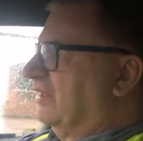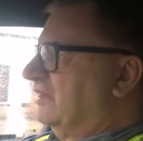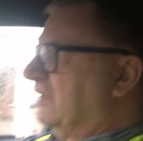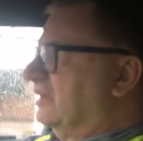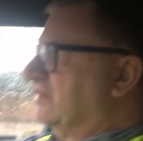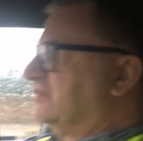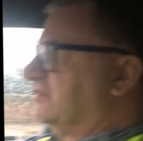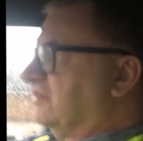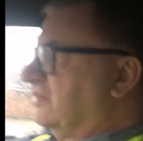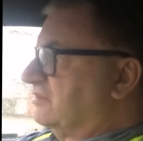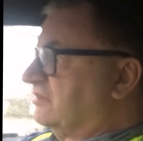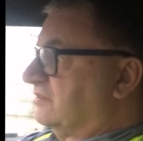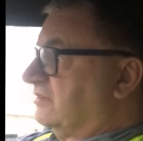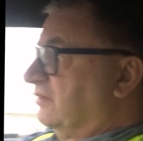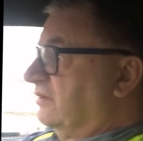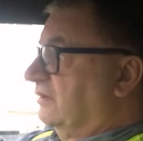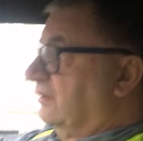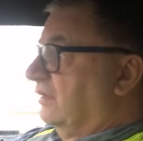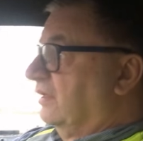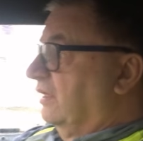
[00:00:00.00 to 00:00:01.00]
that. It's
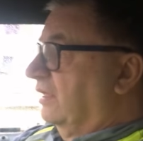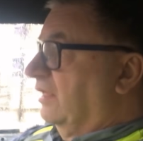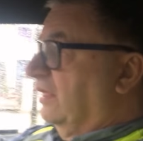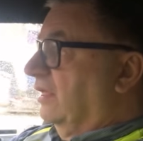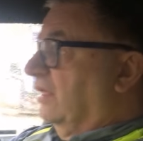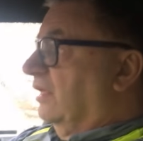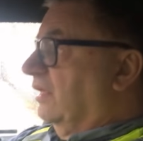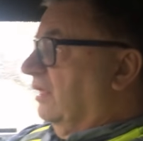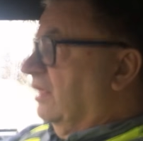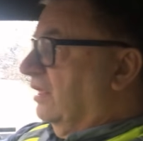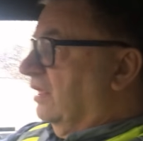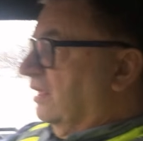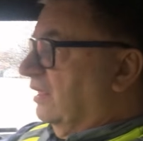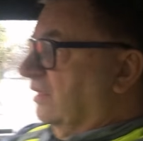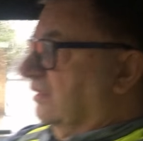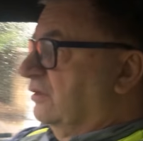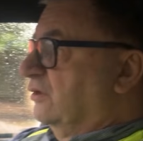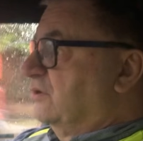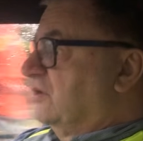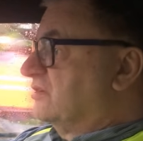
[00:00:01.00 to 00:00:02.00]
just,
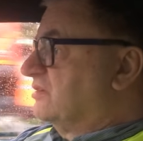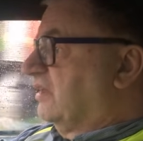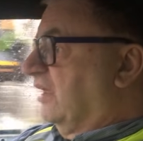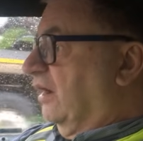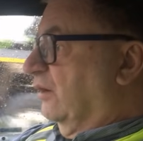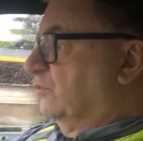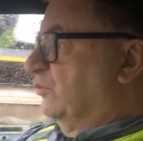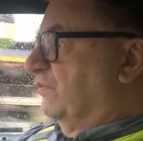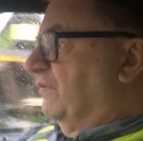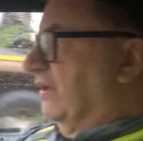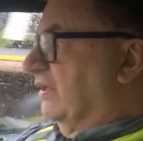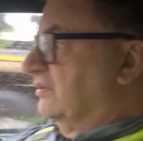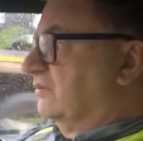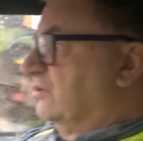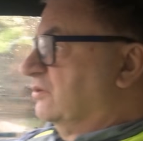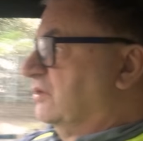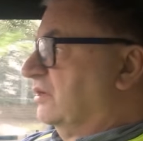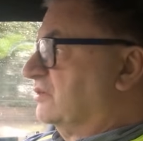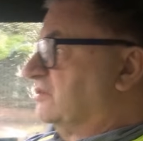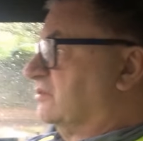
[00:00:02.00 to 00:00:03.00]
you just get on with it.
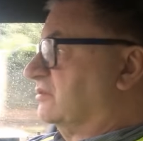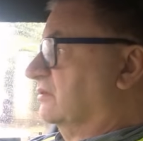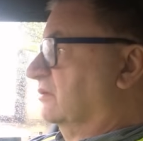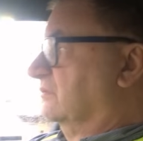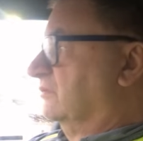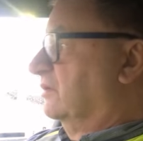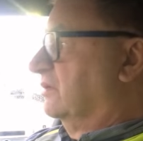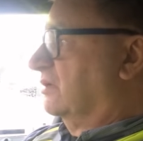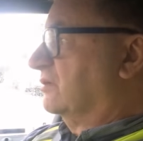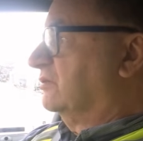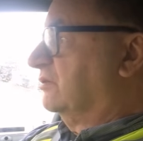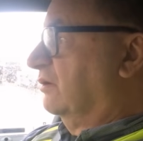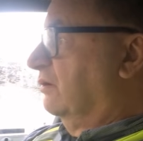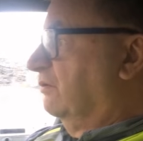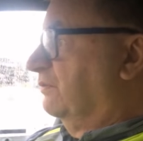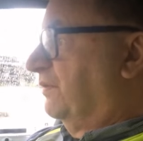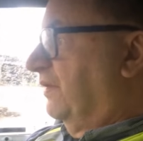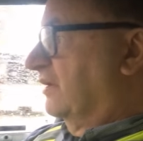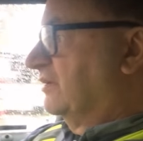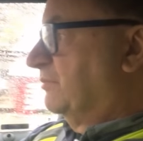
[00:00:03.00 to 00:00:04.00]
You just
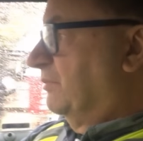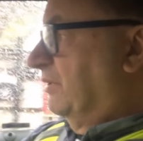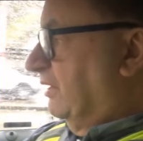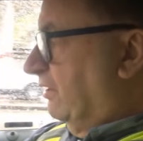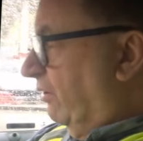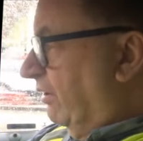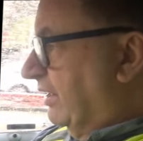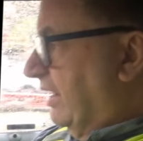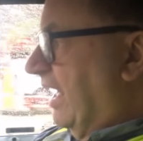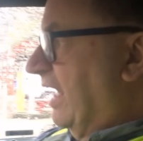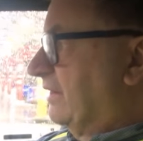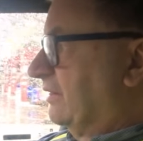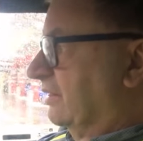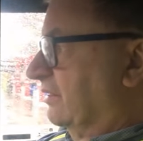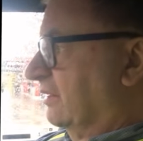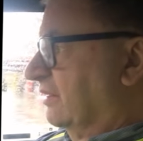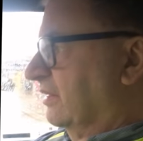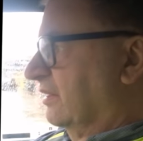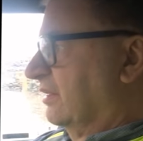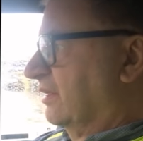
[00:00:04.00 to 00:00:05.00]
do things. I mean, I
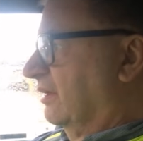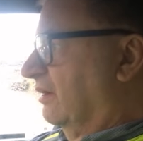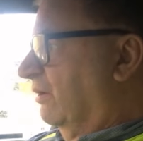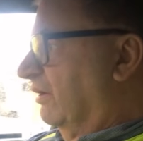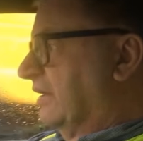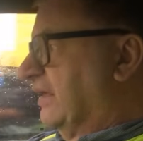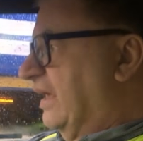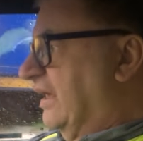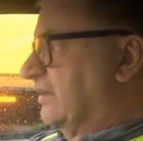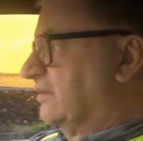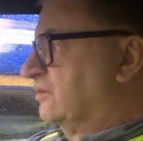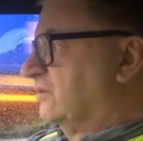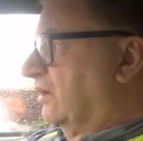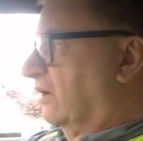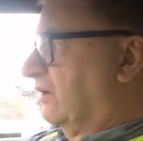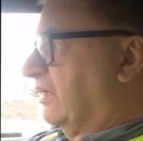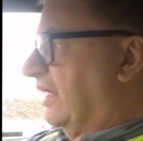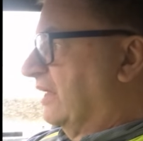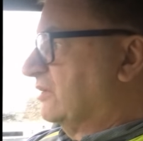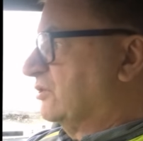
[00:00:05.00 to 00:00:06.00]
can
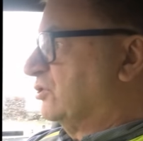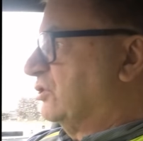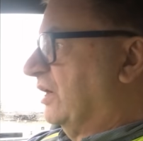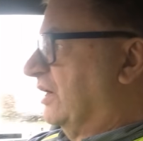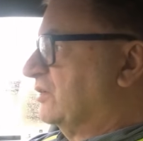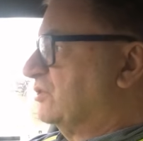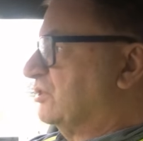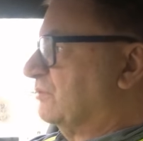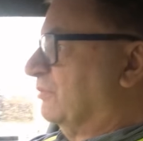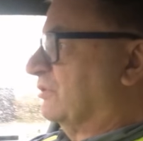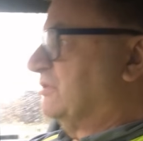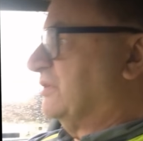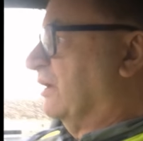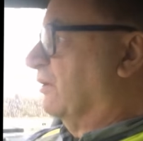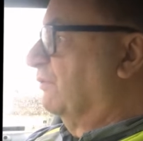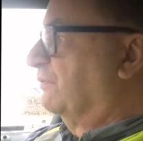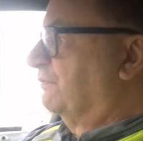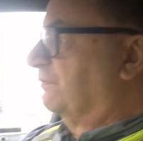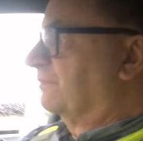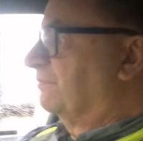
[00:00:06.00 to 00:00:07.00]
change it
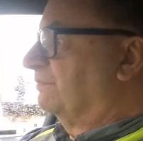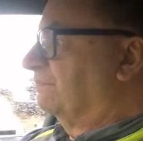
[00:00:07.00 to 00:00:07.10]
myself.